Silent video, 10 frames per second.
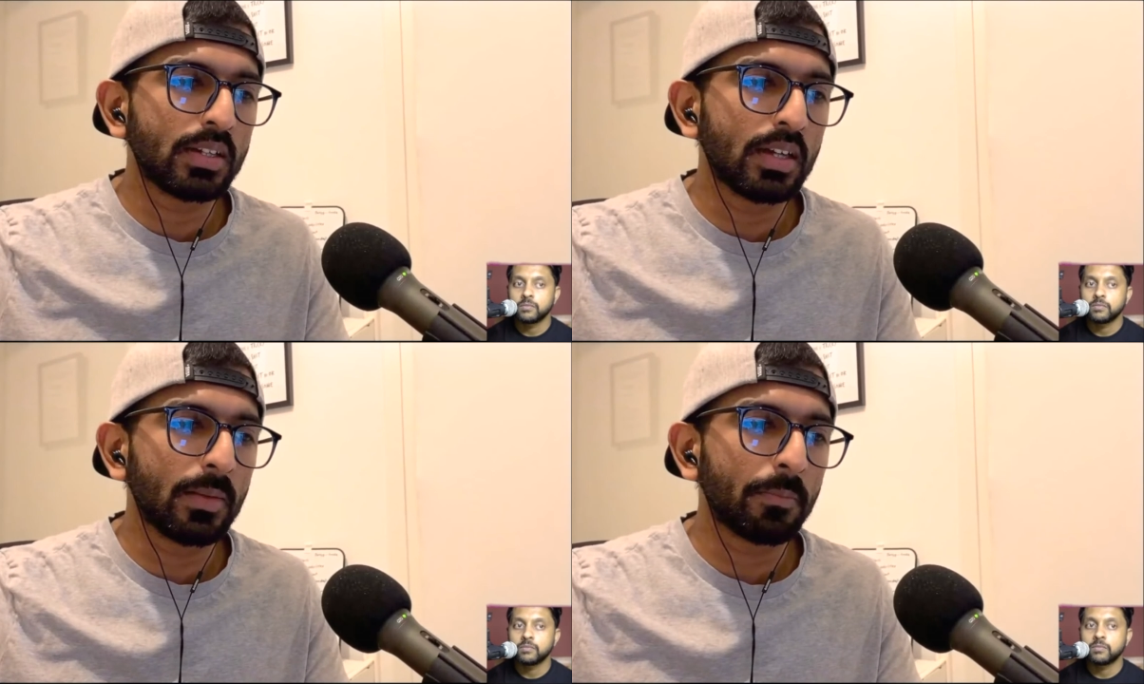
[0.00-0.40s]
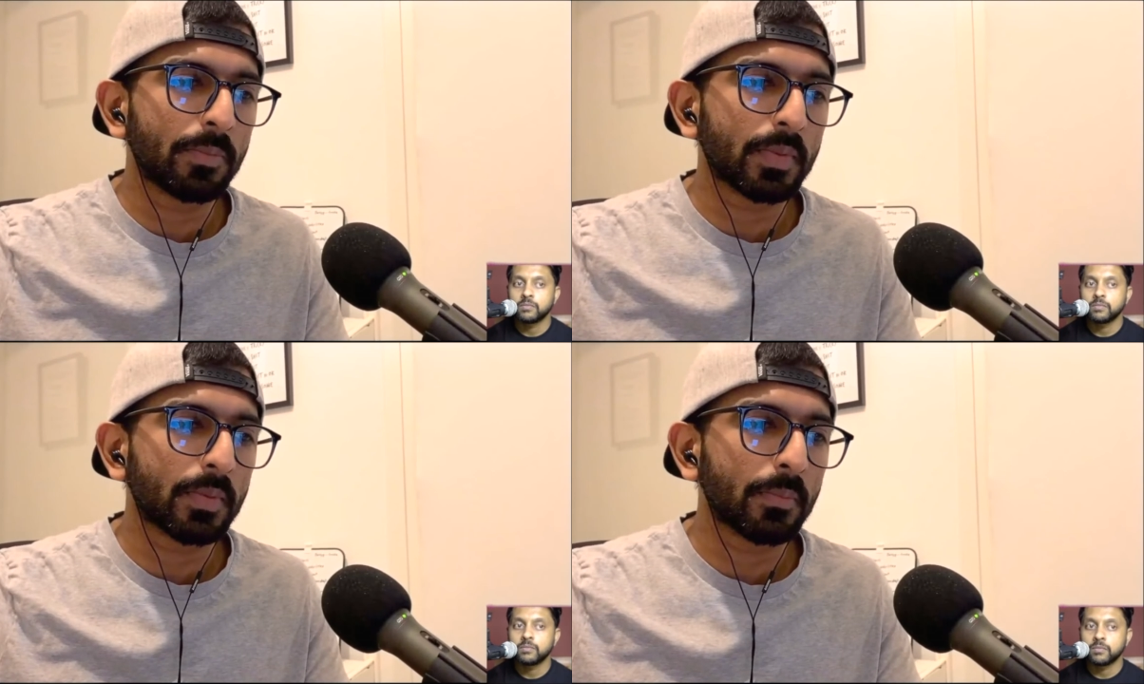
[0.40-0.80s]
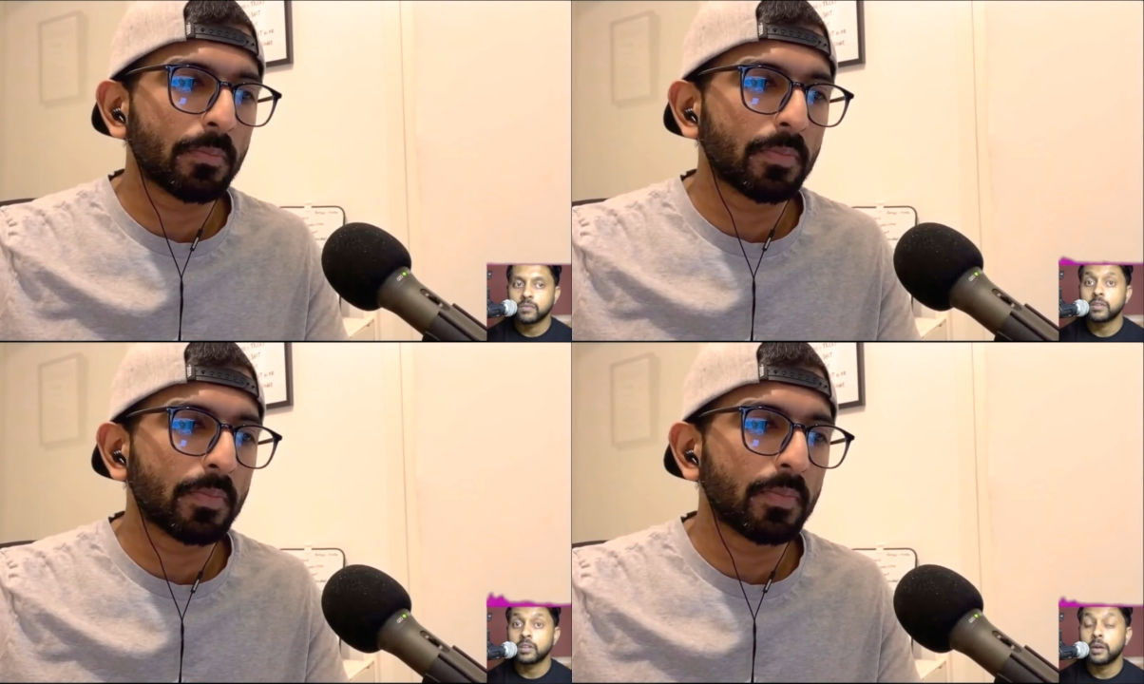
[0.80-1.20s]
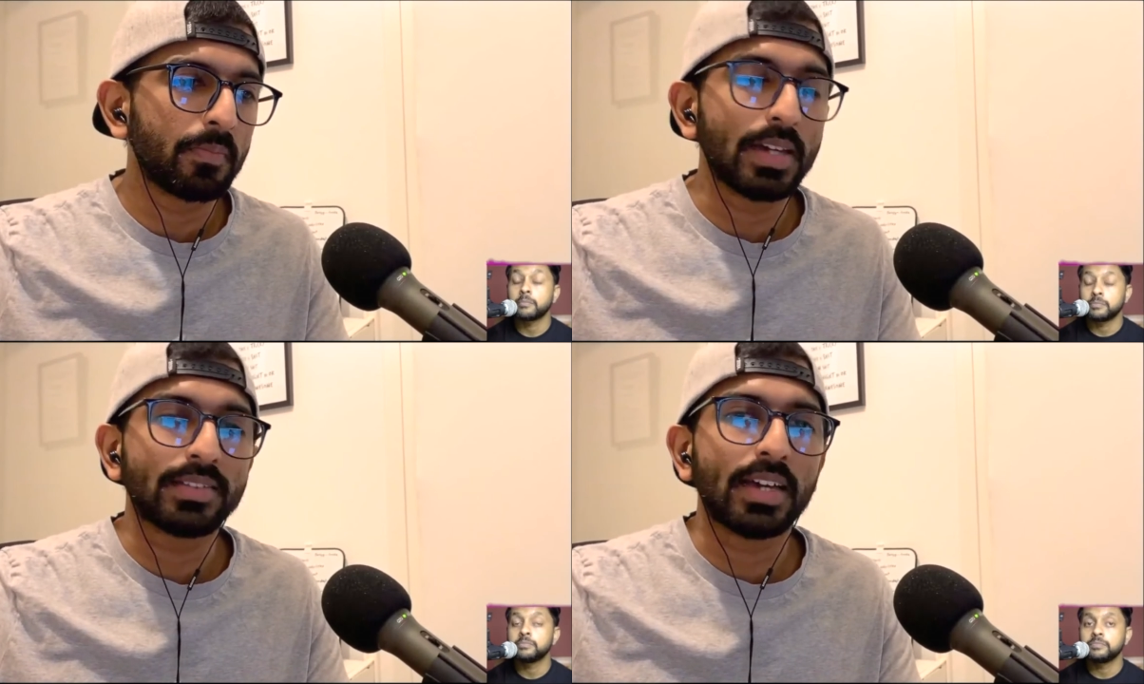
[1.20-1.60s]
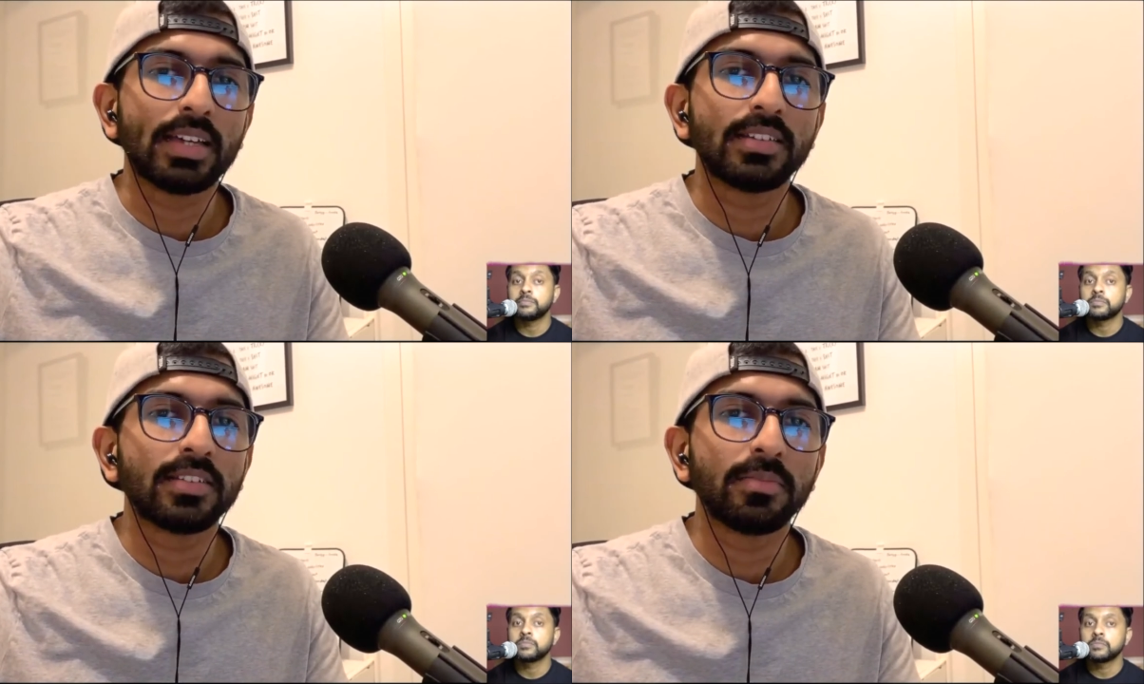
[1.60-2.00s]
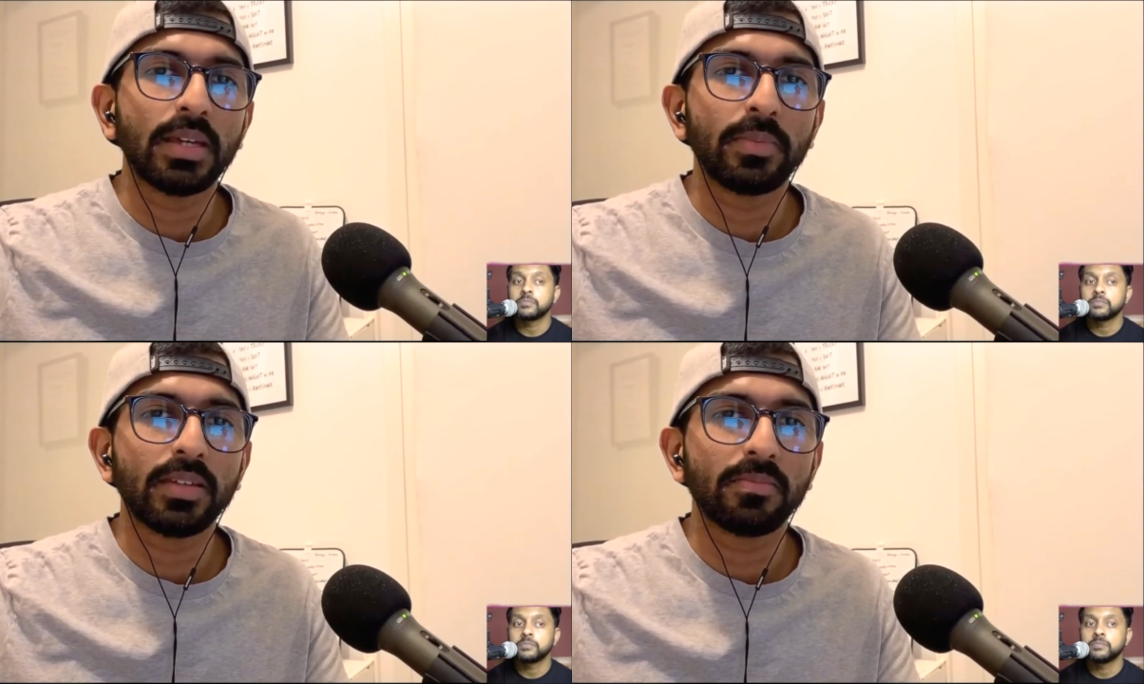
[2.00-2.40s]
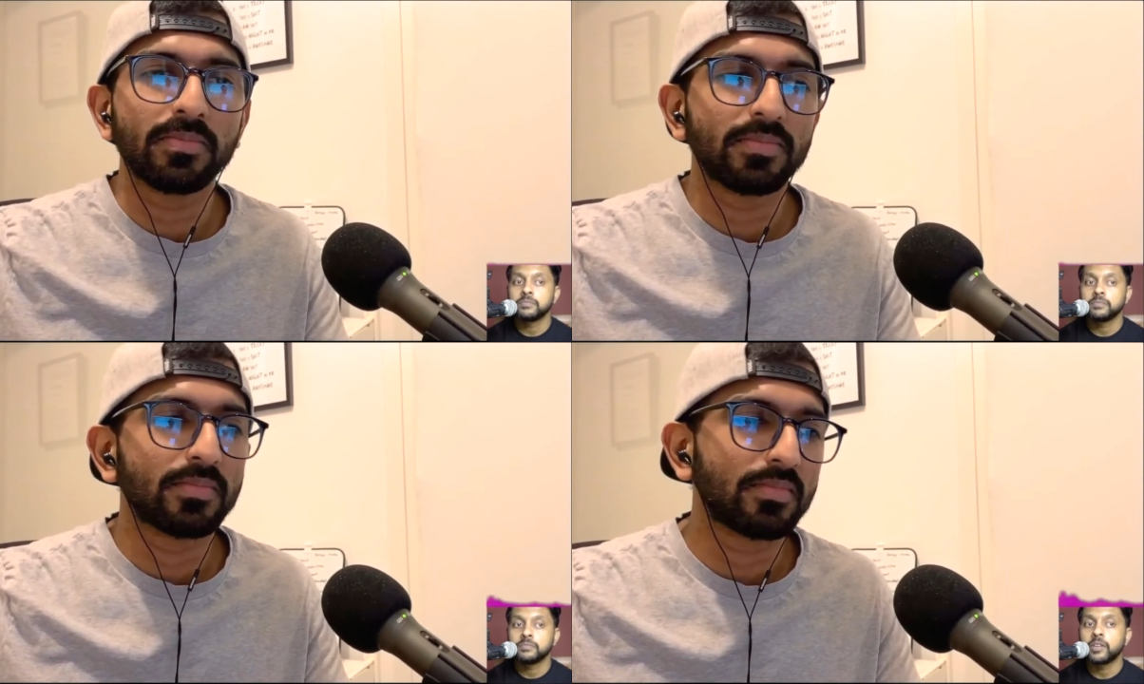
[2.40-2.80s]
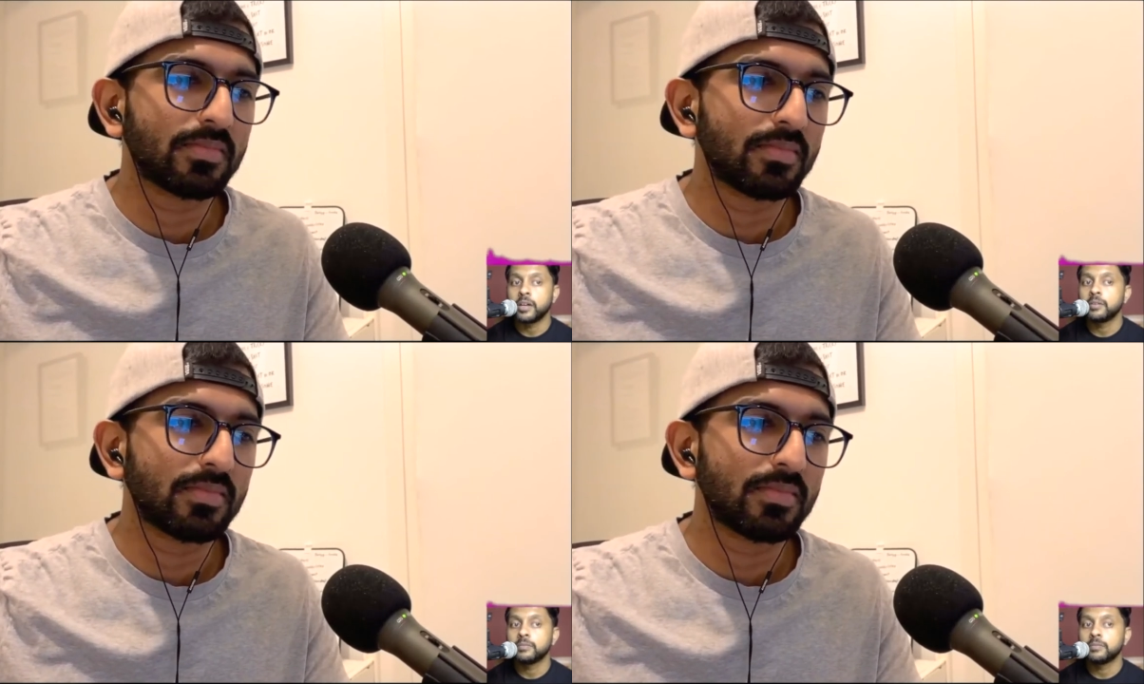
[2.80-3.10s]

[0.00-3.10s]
Speaker 1: Uh, yeah by science maybe yeah